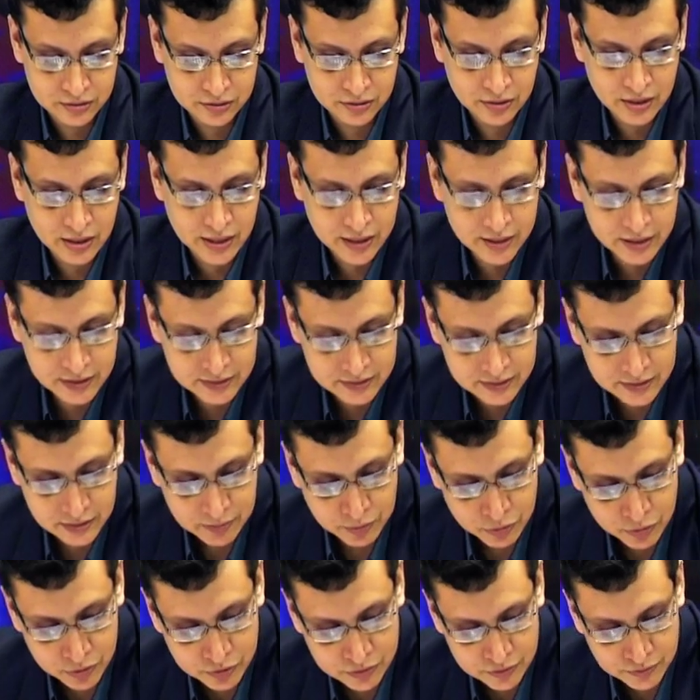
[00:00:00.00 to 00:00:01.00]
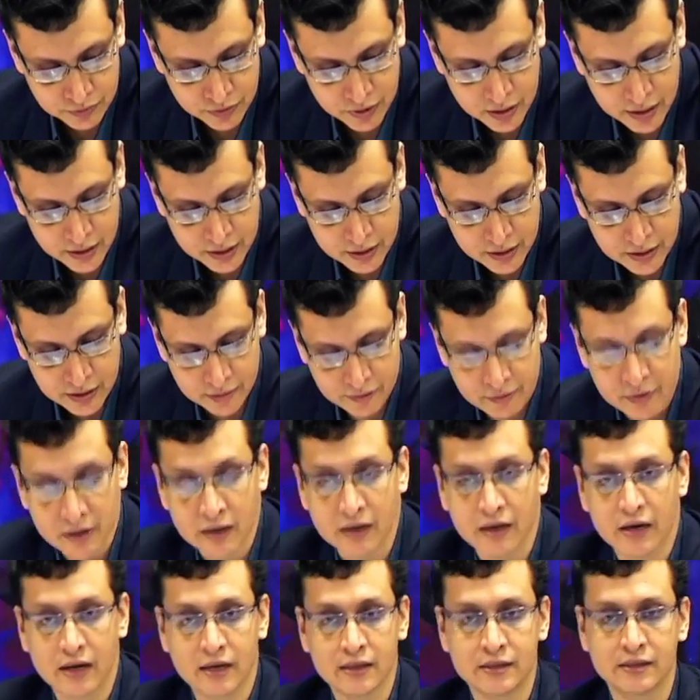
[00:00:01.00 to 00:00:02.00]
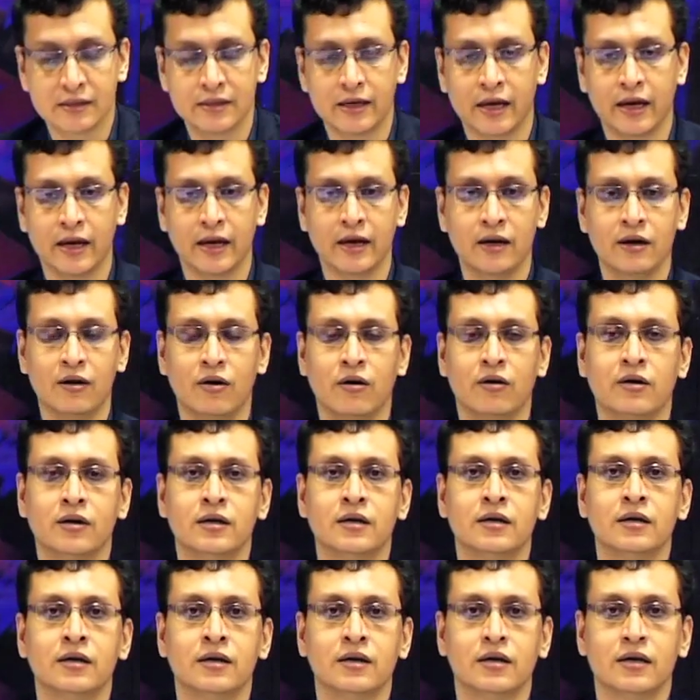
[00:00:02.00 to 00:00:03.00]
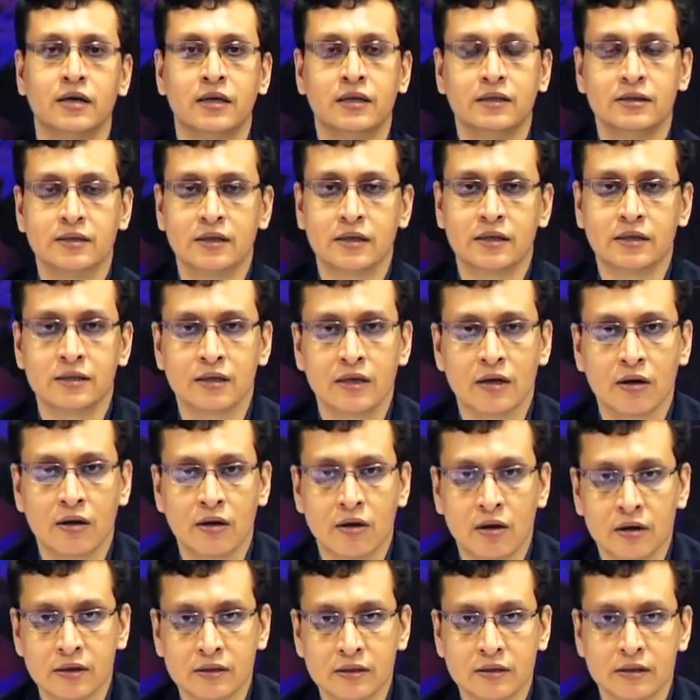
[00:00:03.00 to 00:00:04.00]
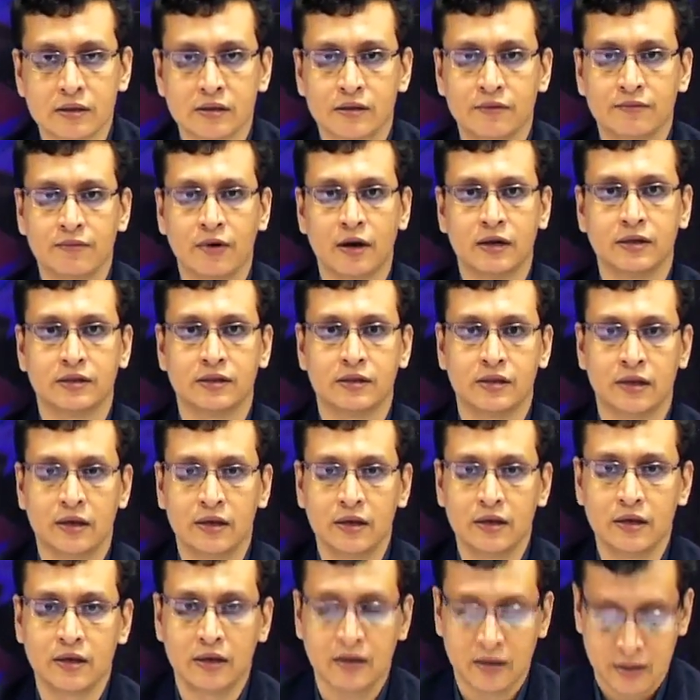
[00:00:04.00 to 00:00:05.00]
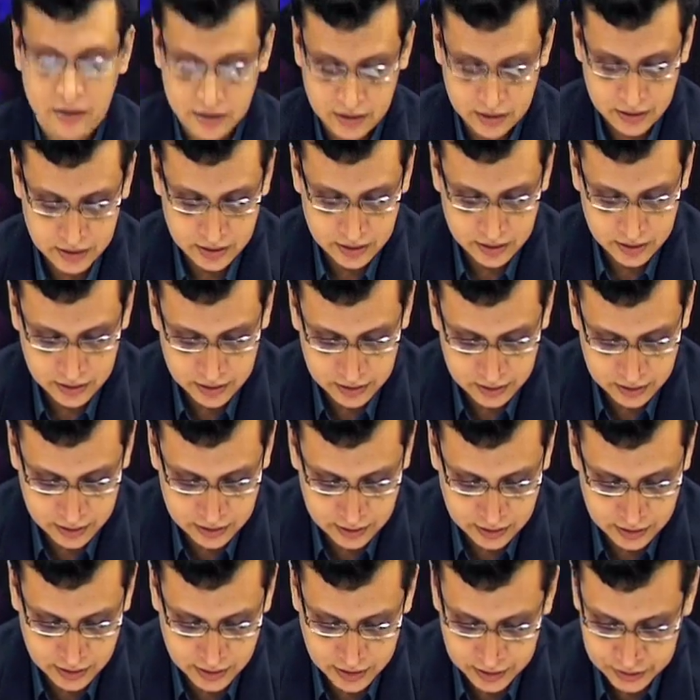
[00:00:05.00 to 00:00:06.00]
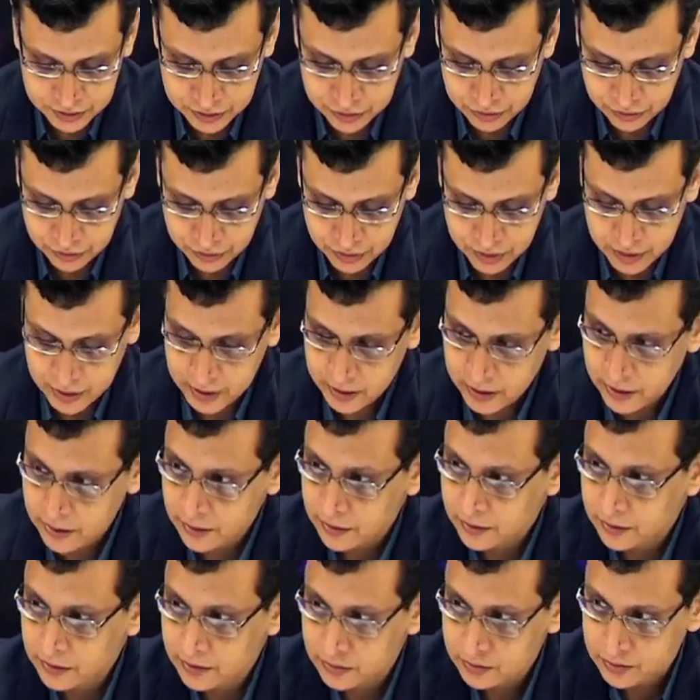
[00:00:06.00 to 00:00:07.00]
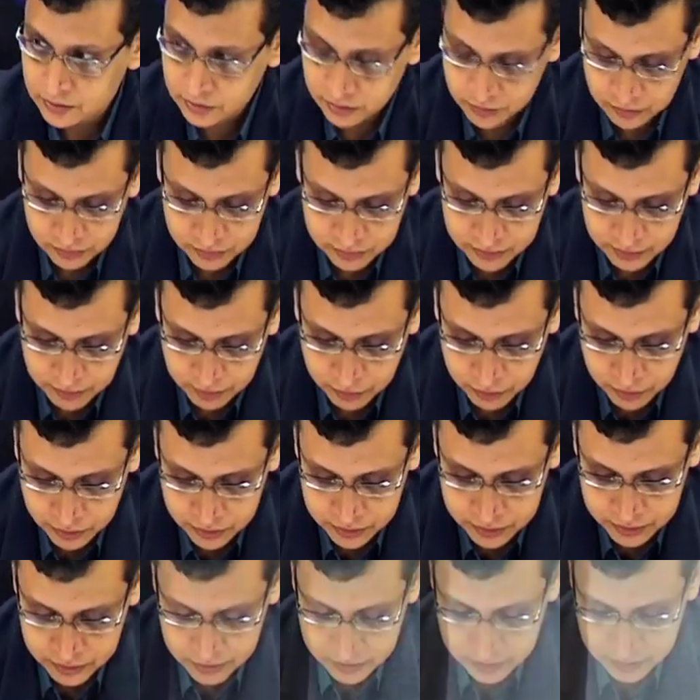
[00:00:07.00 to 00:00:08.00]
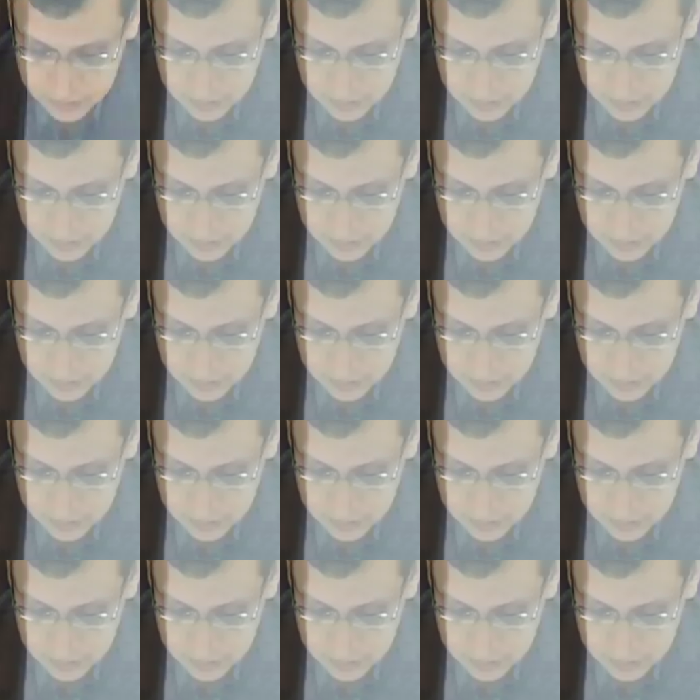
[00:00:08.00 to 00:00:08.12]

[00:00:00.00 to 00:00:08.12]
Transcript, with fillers: so, let us suppose we are given a second order insertion loss function uh, as shown here. So, suppose